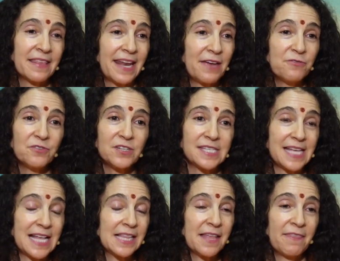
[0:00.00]
that every
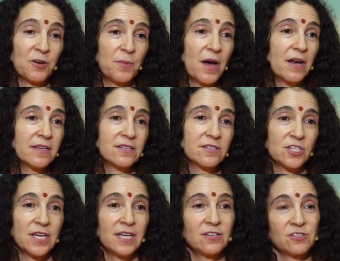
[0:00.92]
cell in their body has
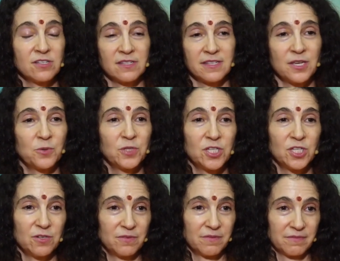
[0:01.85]
changed since they were
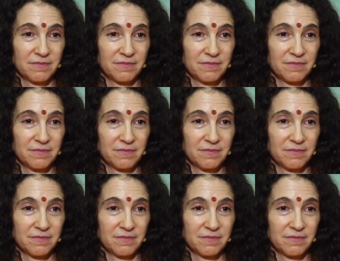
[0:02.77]
2.